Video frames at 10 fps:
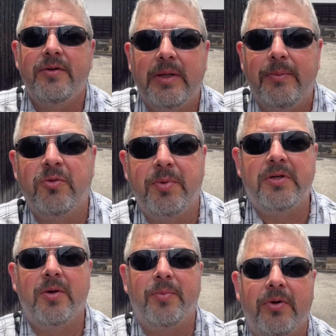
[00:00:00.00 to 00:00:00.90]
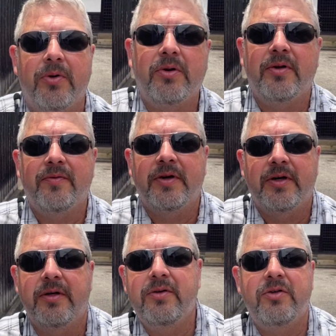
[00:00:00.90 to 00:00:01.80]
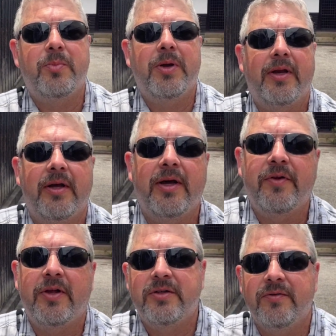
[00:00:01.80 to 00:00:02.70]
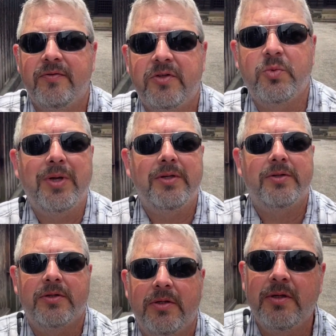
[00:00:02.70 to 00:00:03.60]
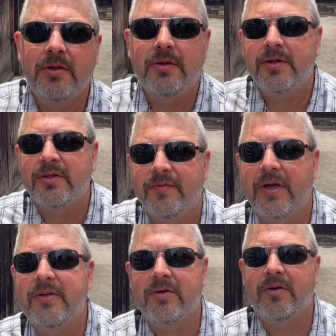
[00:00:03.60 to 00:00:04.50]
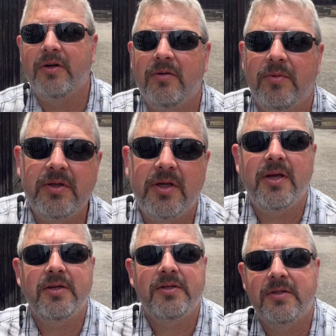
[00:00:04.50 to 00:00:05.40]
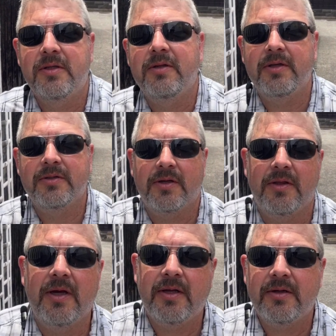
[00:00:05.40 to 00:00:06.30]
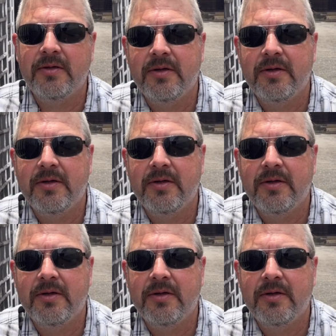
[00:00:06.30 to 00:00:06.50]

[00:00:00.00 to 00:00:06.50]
Seems to be typical of Japan to have lots of sweets, lots of ice cream and cakes and things like that.